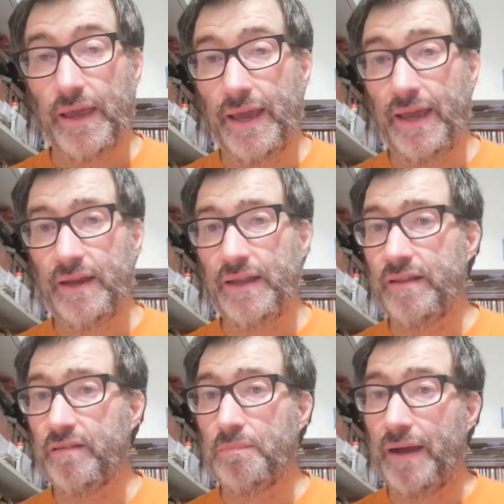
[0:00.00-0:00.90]
and
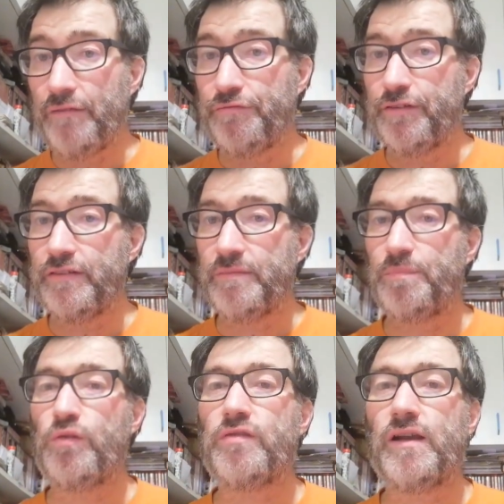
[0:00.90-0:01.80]
it's my
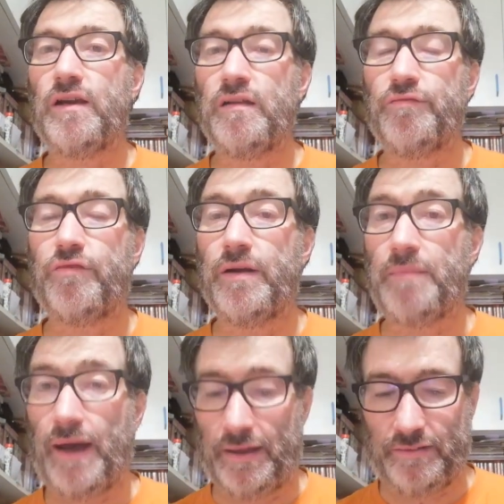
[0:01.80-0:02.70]
first postcard
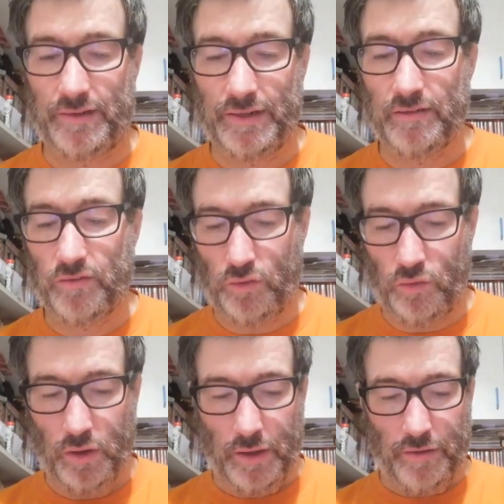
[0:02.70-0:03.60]
from Iceland,
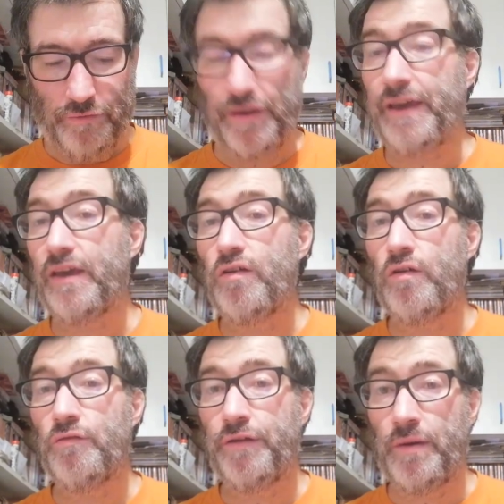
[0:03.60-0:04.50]
so thank
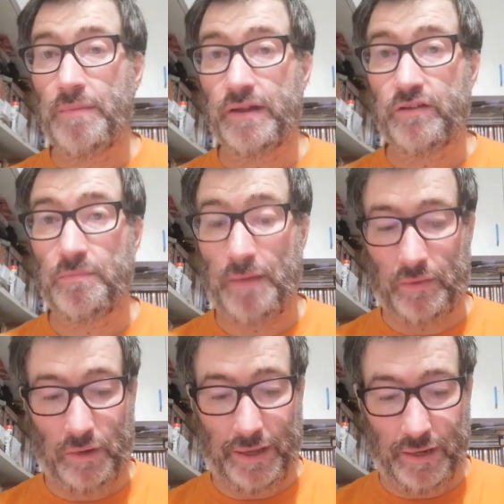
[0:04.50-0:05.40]
you very much,
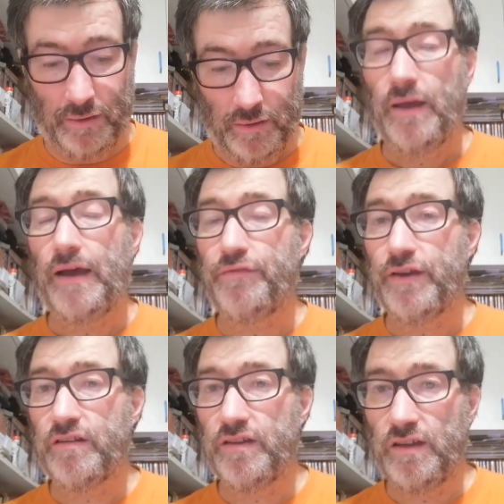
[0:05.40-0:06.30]
Madeleine. I
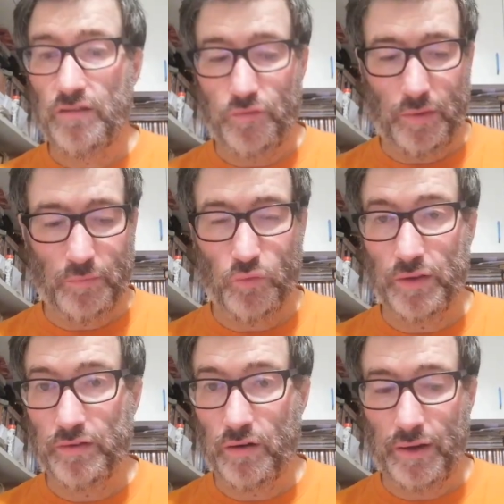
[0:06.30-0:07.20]
think she is from
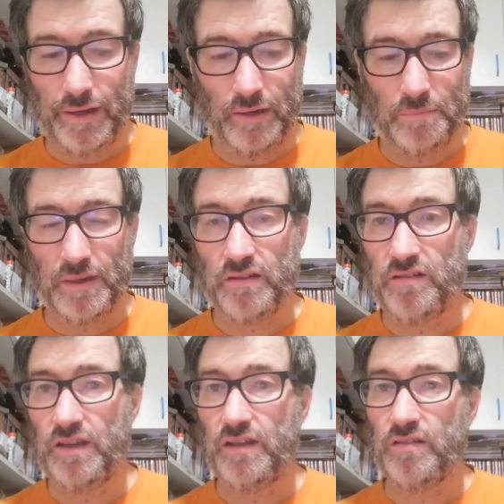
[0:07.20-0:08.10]
Switzerland, but
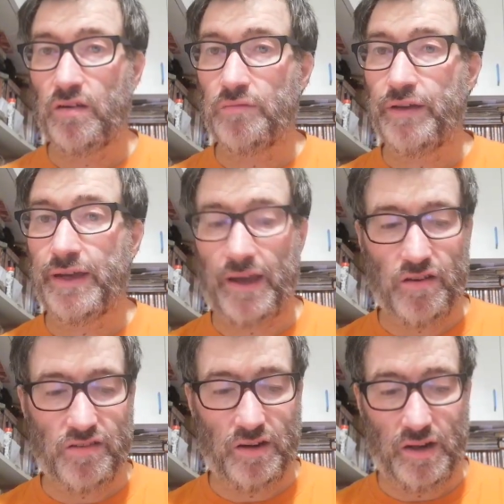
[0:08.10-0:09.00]
she is on
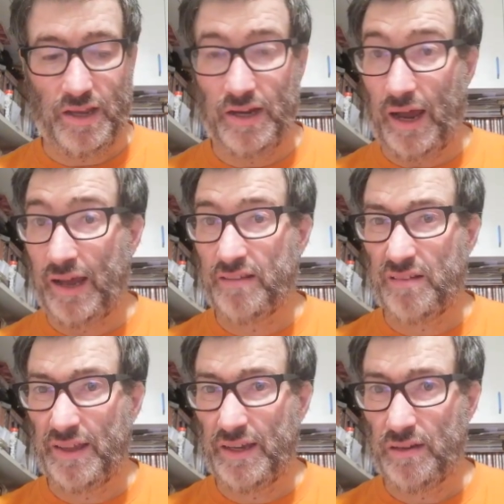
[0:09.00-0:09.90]
vacation in
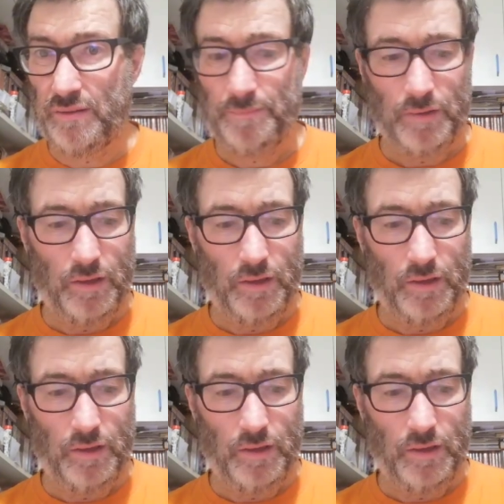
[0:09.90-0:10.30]
Iceland.